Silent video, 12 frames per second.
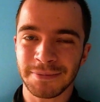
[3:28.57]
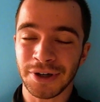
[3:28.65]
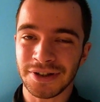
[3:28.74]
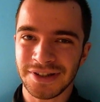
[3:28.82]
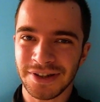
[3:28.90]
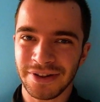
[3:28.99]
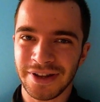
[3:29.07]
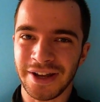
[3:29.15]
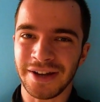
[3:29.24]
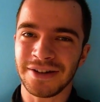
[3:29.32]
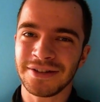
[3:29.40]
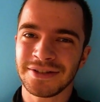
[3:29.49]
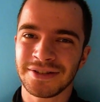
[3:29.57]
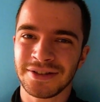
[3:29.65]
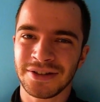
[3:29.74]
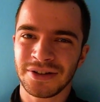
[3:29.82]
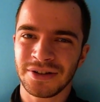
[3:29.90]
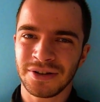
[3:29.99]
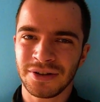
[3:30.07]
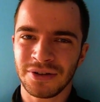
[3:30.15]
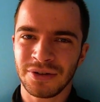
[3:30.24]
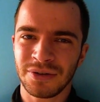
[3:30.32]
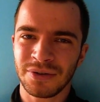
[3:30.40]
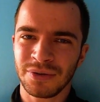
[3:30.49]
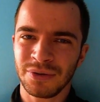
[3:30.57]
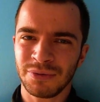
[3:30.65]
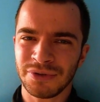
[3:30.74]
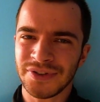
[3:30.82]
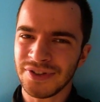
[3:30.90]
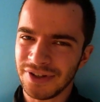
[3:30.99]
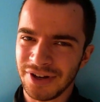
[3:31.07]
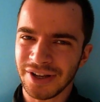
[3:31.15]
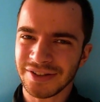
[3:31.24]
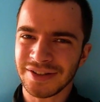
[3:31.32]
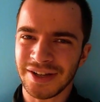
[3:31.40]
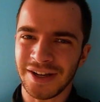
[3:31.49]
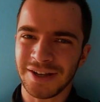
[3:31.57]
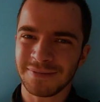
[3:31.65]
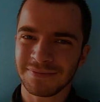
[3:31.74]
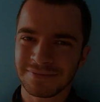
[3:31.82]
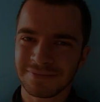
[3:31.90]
But until then, we'll see you next time.